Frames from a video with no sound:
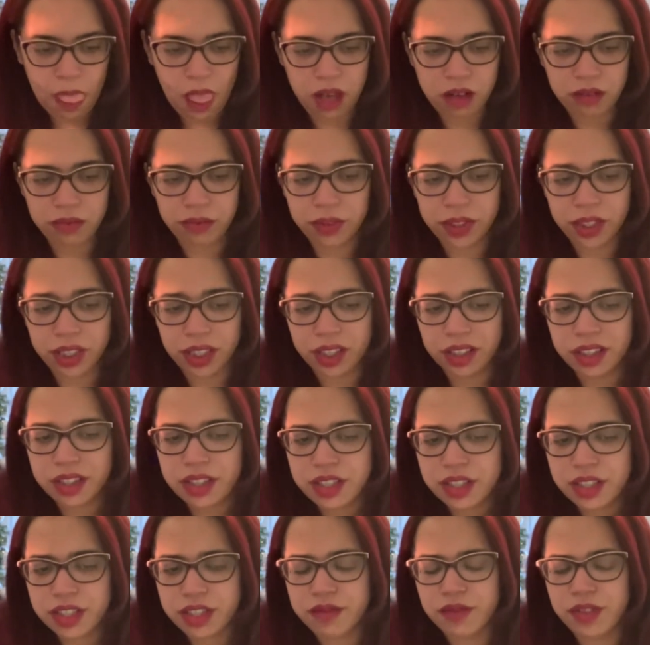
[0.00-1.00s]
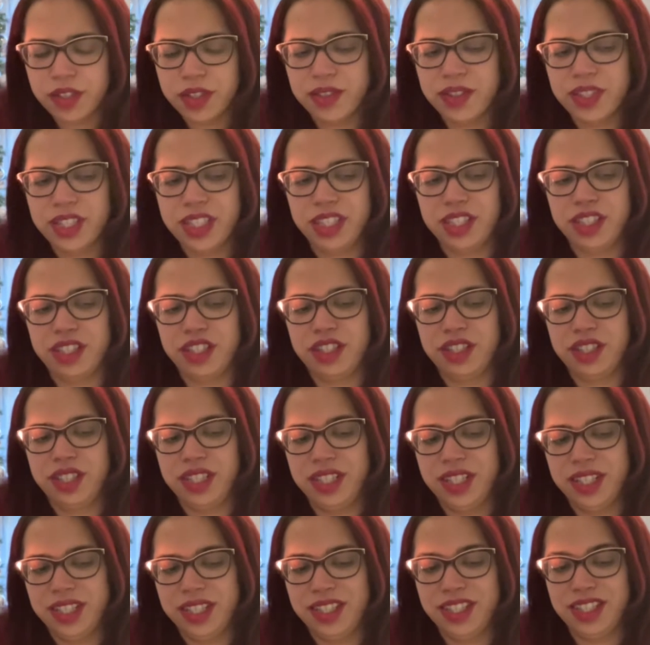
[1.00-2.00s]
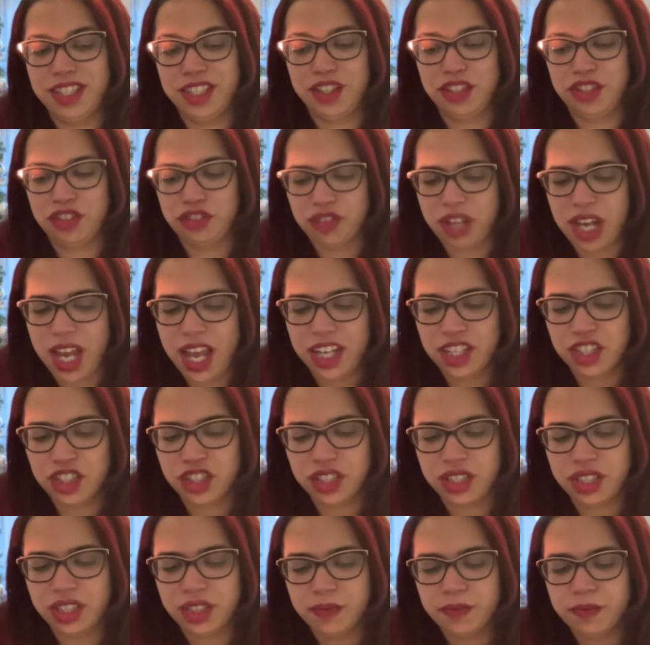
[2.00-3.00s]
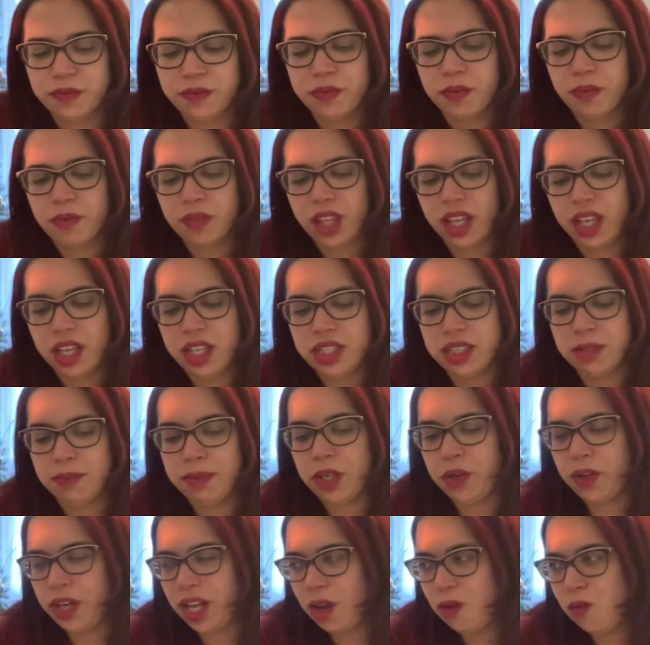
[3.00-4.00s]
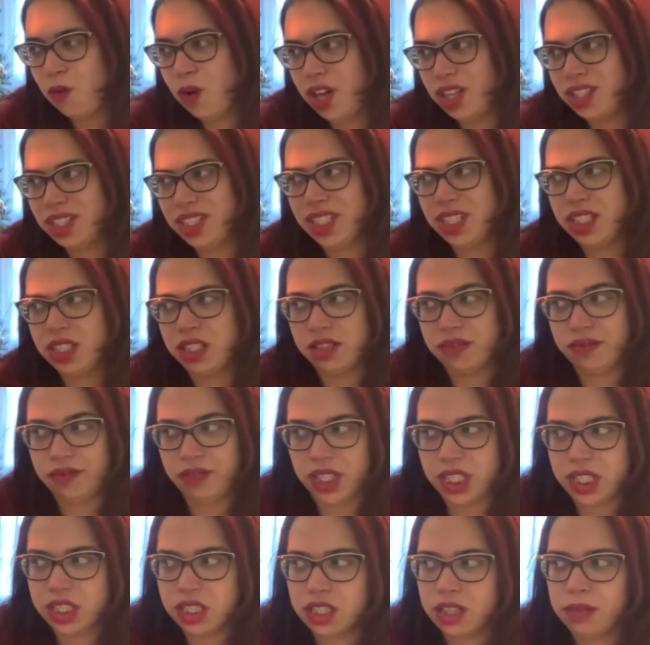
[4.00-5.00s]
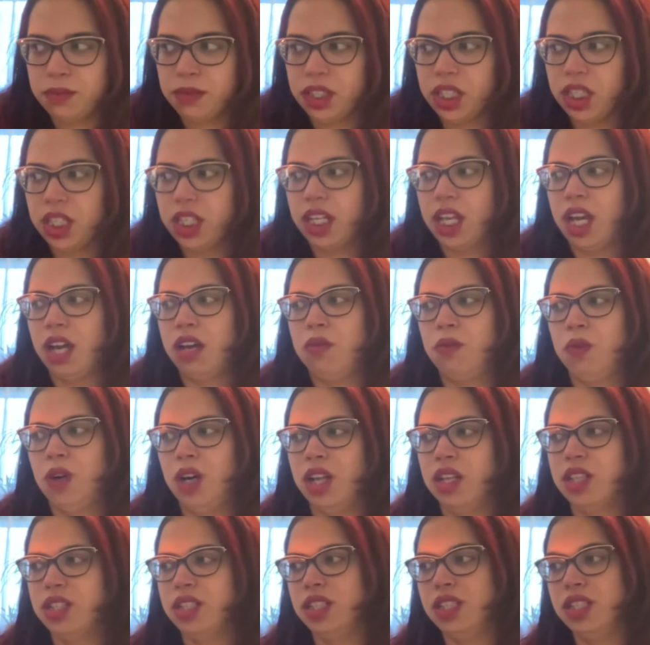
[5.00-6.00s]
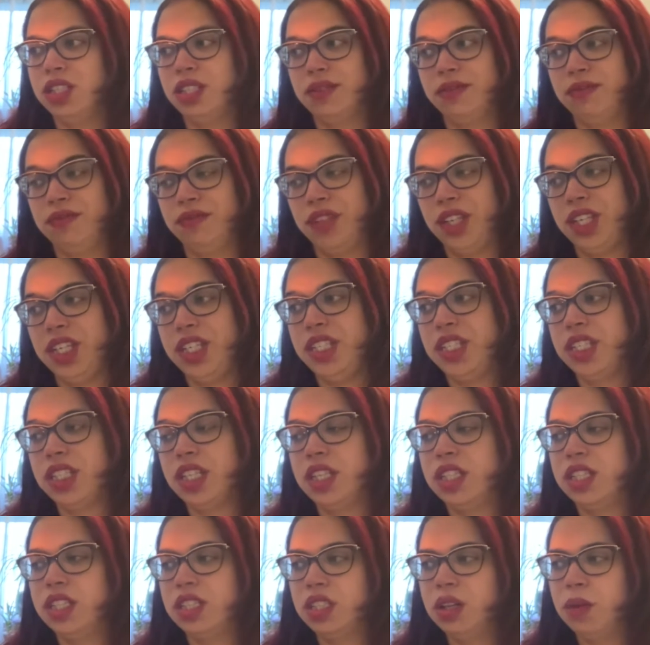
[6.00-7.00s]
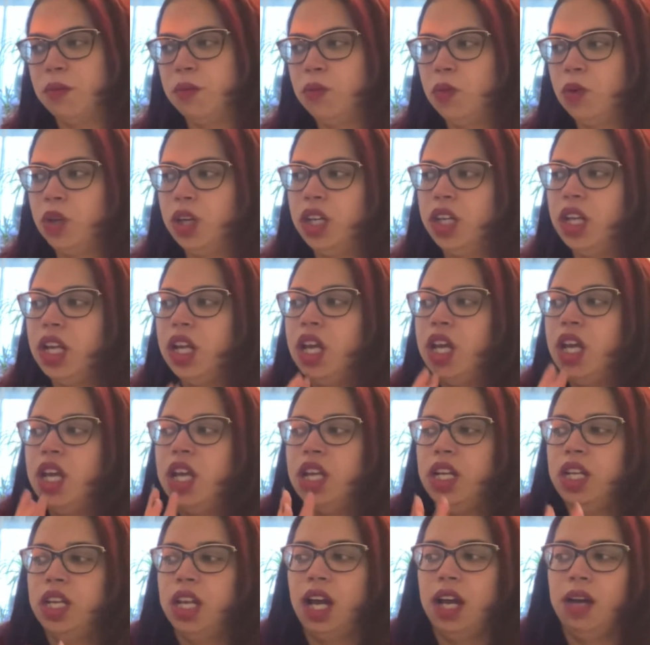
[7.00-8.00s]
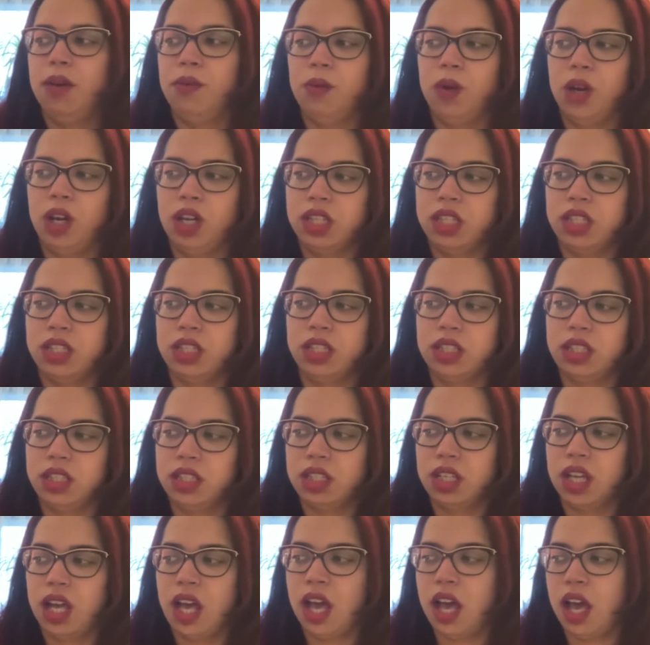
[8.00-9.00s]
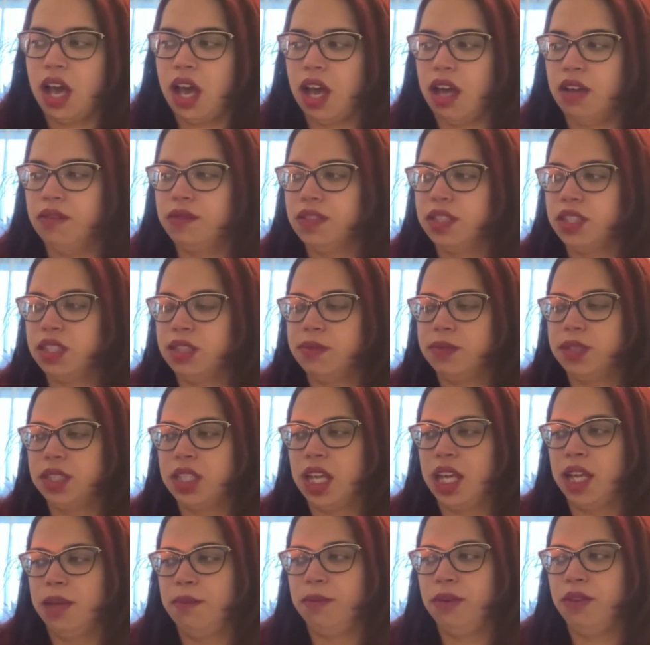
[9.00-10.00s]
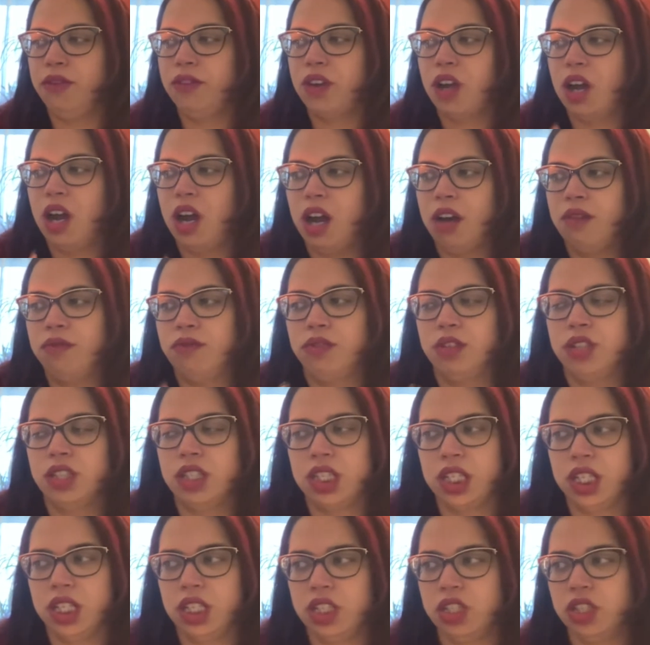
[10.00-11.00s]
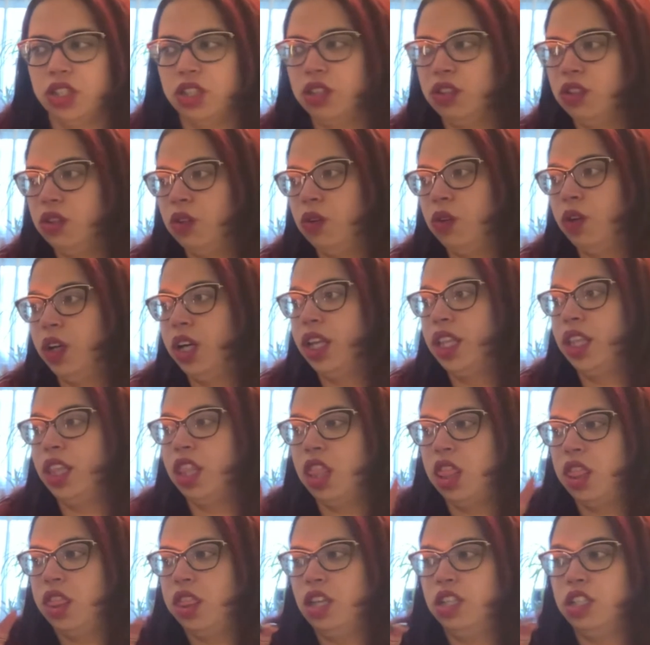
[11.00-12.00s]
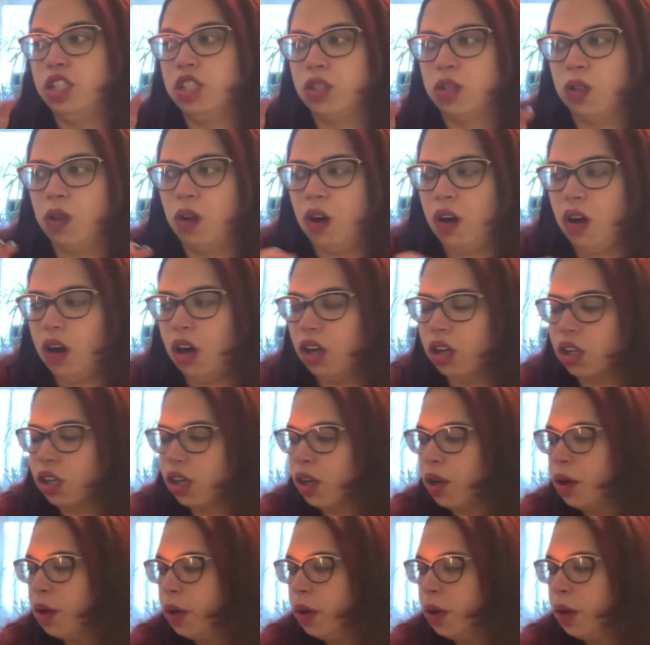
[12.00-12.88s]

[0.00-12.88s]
For others of you, this distraction is about not wanting to face something, not wanting to face someone, not wanting to have some type of confrontation or the talk.